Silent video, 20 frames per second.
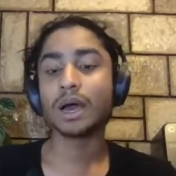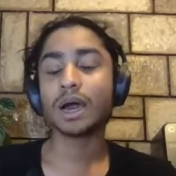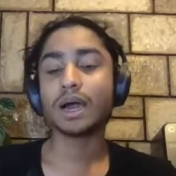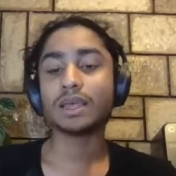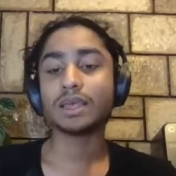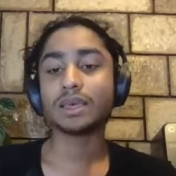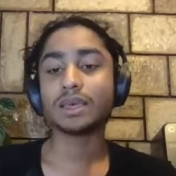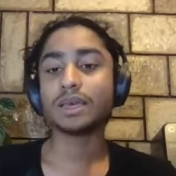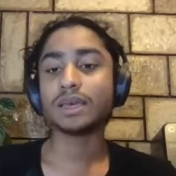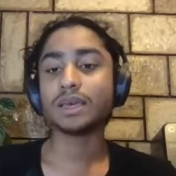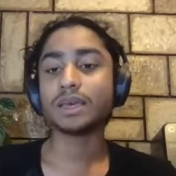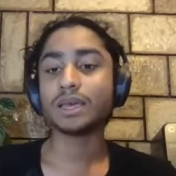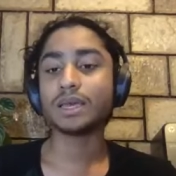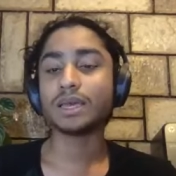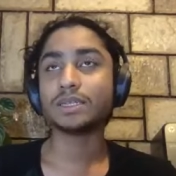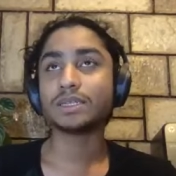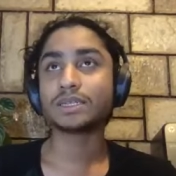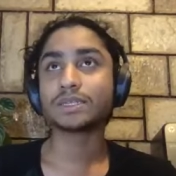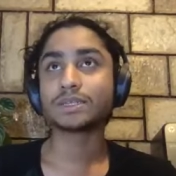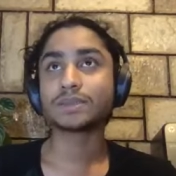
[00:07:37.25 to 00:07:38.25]
I think
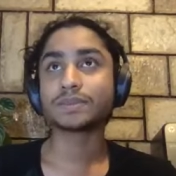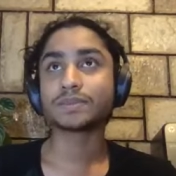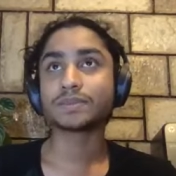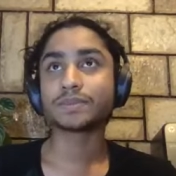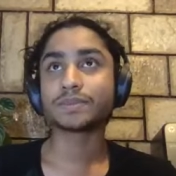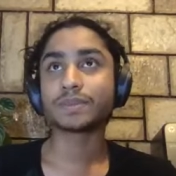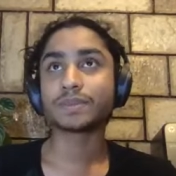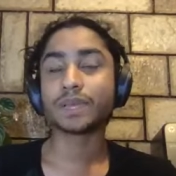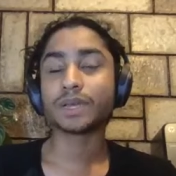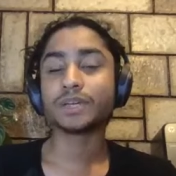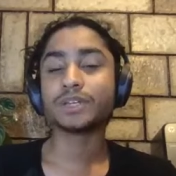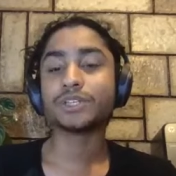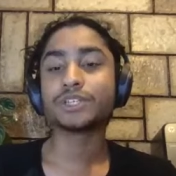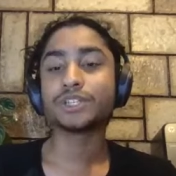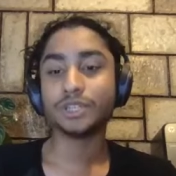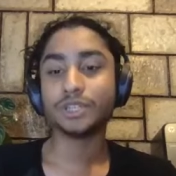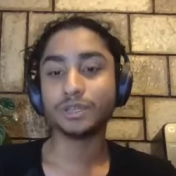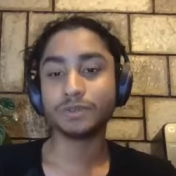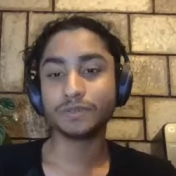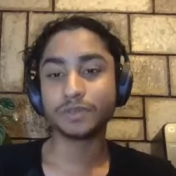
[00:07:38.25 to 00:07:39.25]
it's
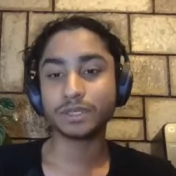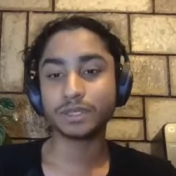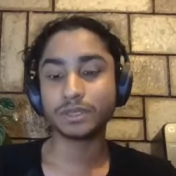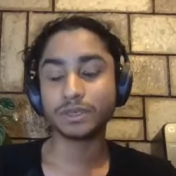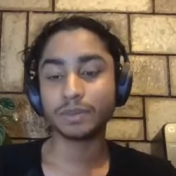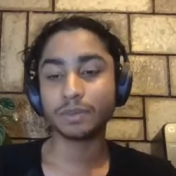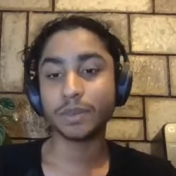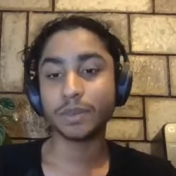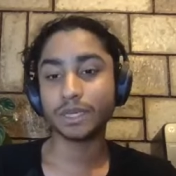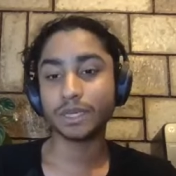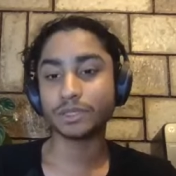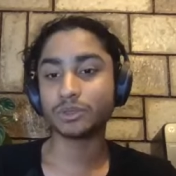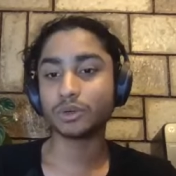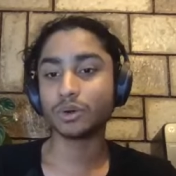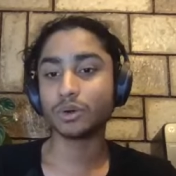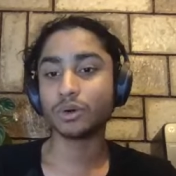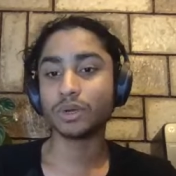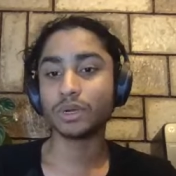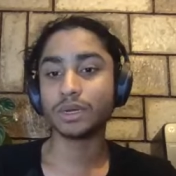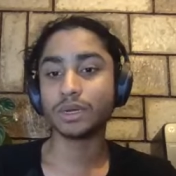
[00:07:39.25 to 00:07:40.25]
shifts based
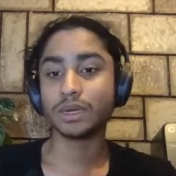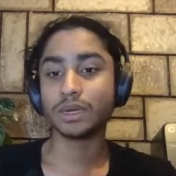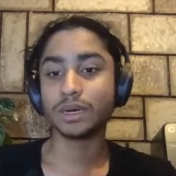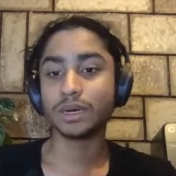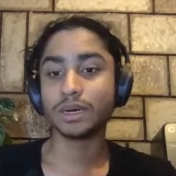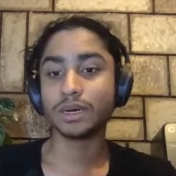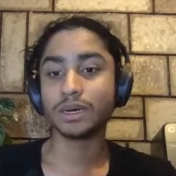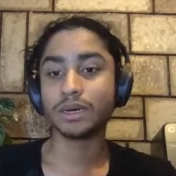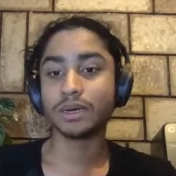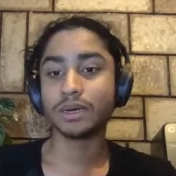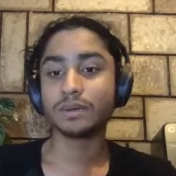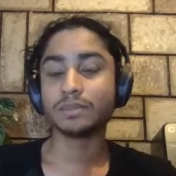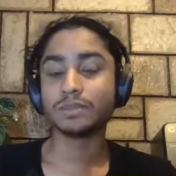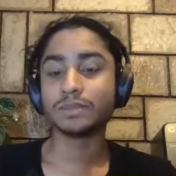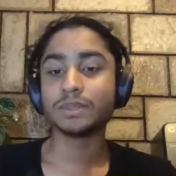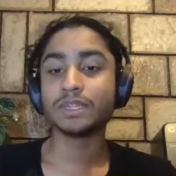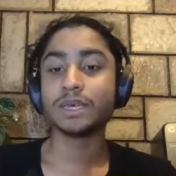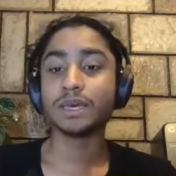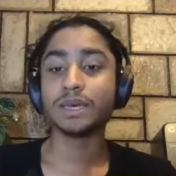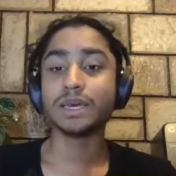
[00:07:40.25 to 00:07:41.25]
on uh,
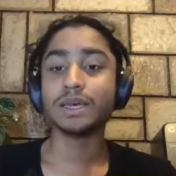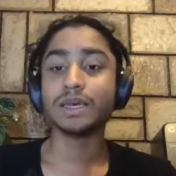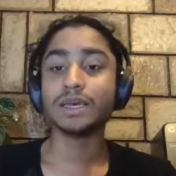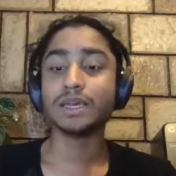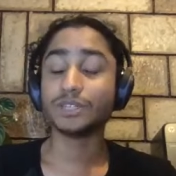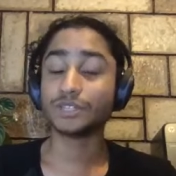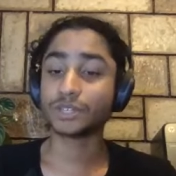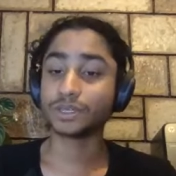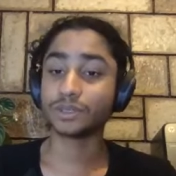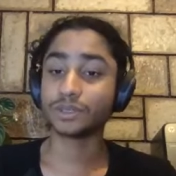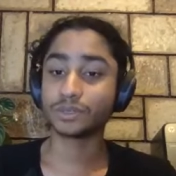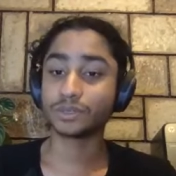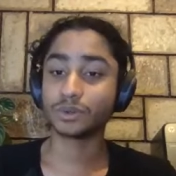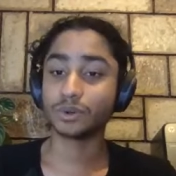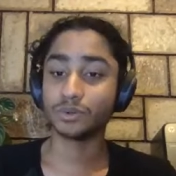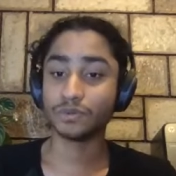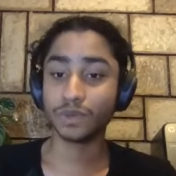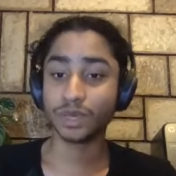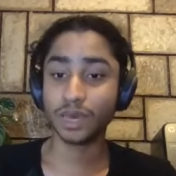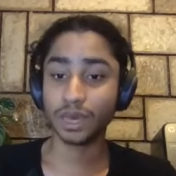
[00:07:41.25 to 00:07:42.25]
the interests
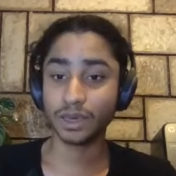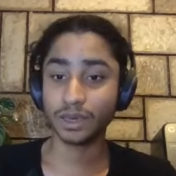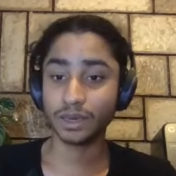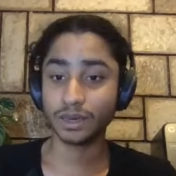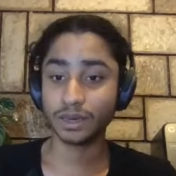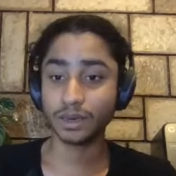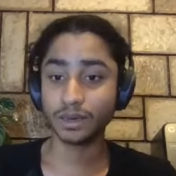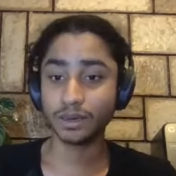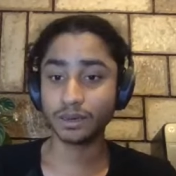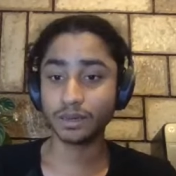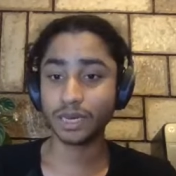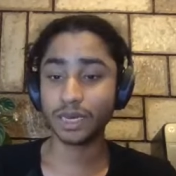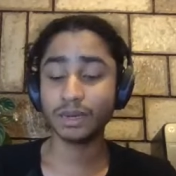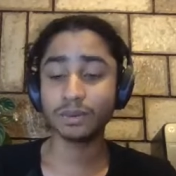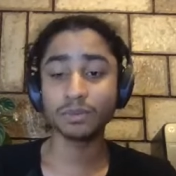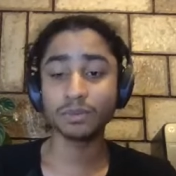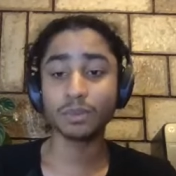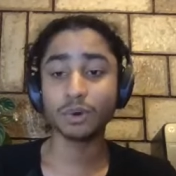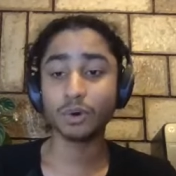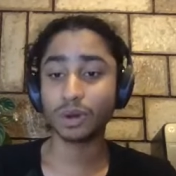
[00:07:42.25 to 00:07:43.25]
of Kenya
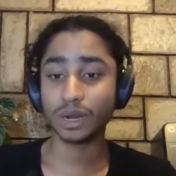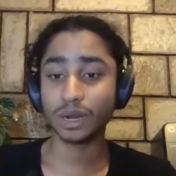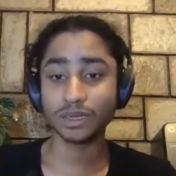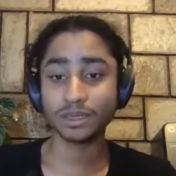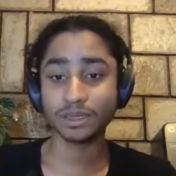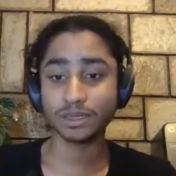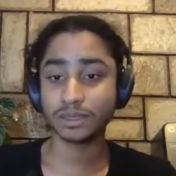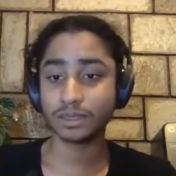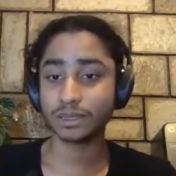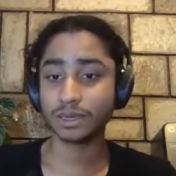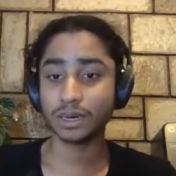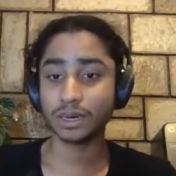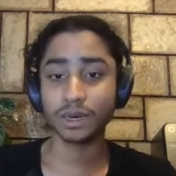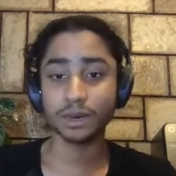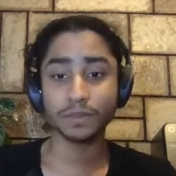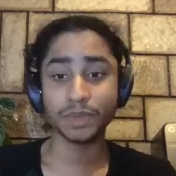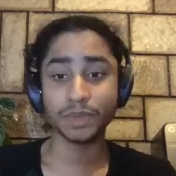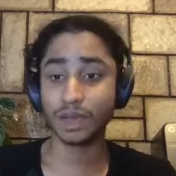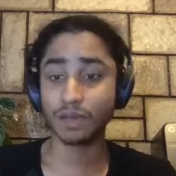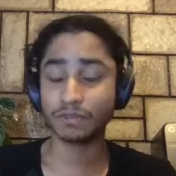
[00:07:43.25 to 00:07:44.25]
and more or less
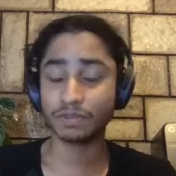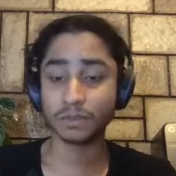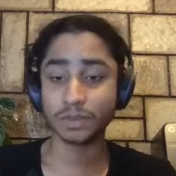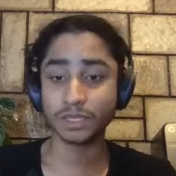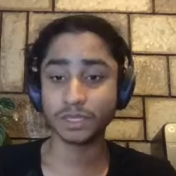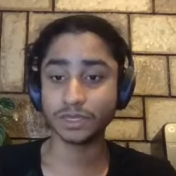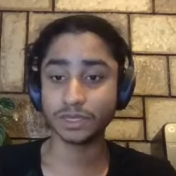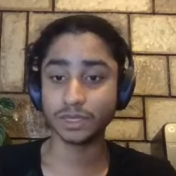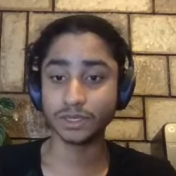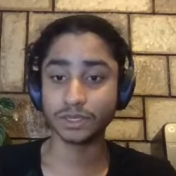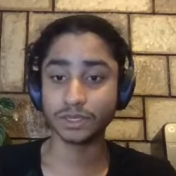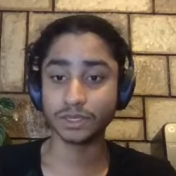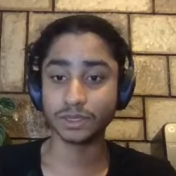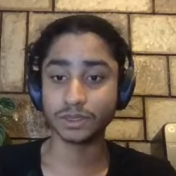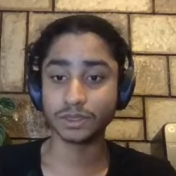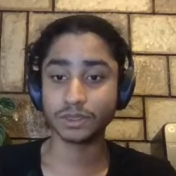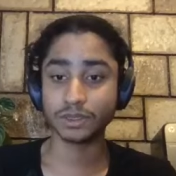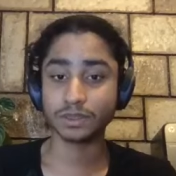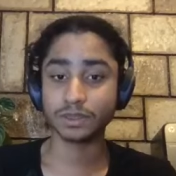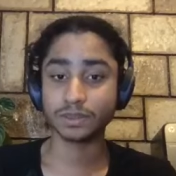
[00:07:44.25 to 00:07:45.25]
um, the government's
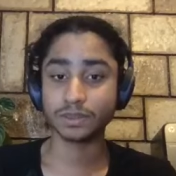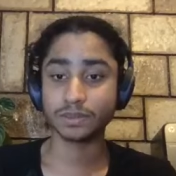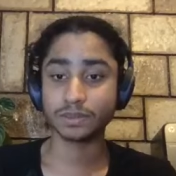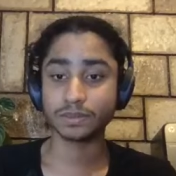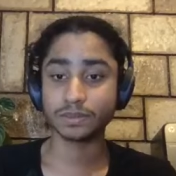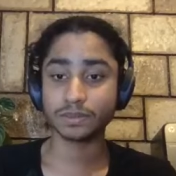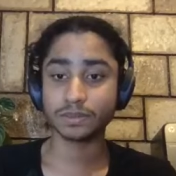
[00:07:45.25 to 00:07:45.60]
interests?